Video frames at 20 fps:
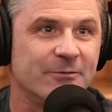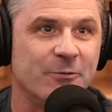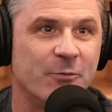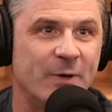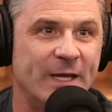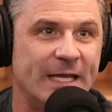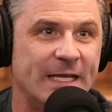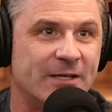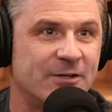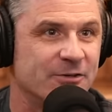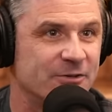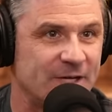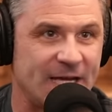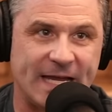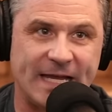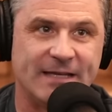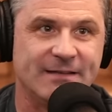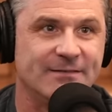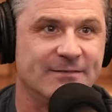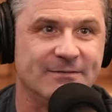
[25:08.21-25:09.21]
We
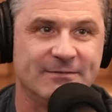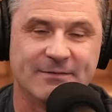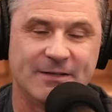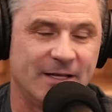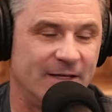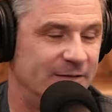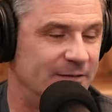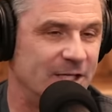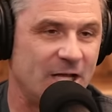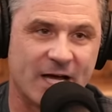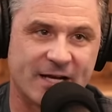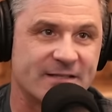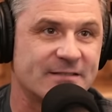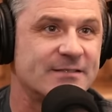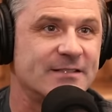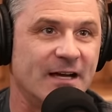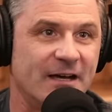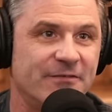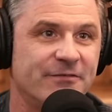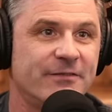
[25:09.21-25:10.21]
create a lot of
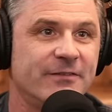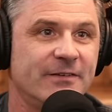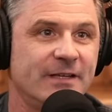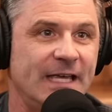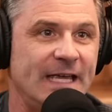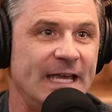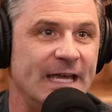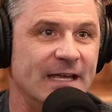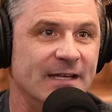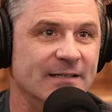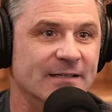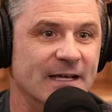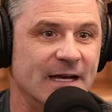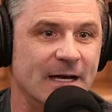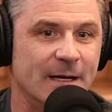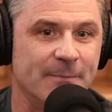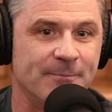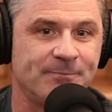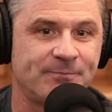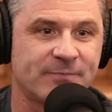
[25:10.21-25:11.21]
stuff and,
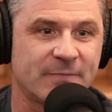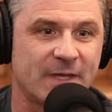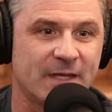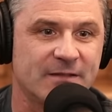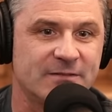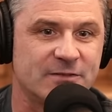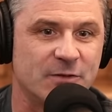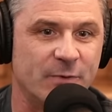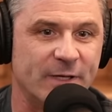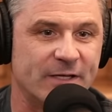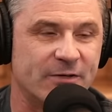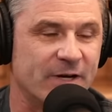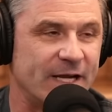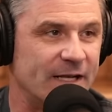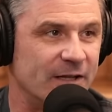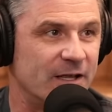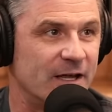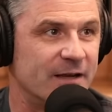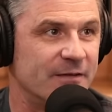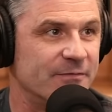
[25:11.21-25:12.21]
um, so we
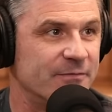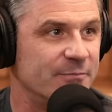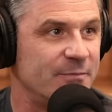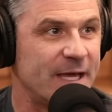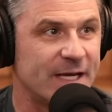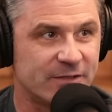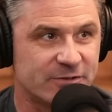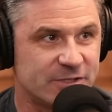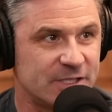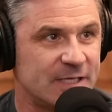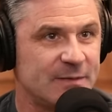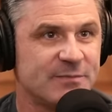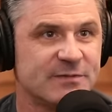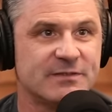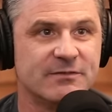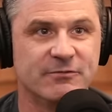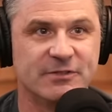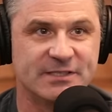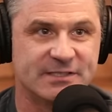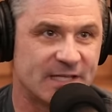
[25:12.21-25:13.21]
create a lot of metal
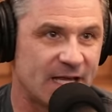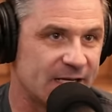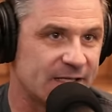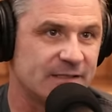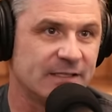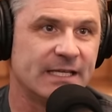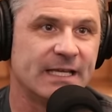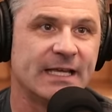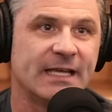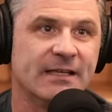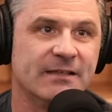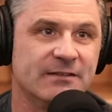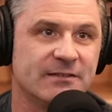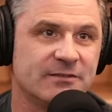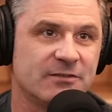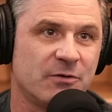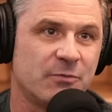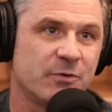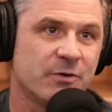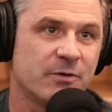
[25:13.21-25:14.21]
chips and recycling, and
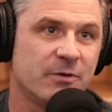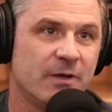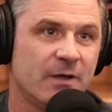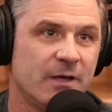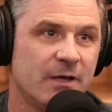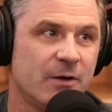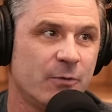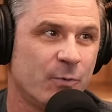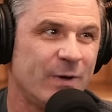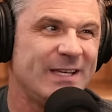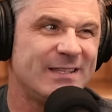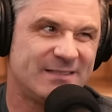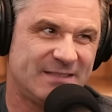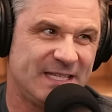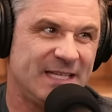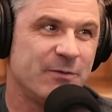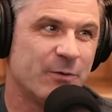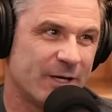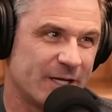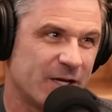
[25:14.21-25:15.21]
so we're we
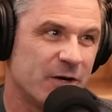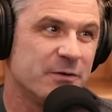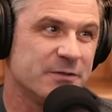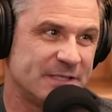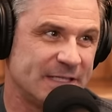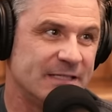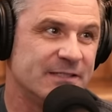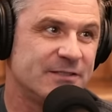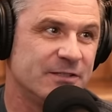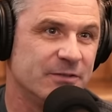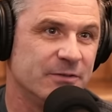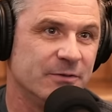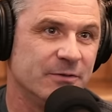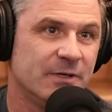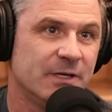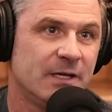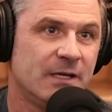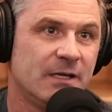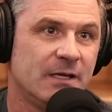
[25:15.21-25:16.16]
see what goes into.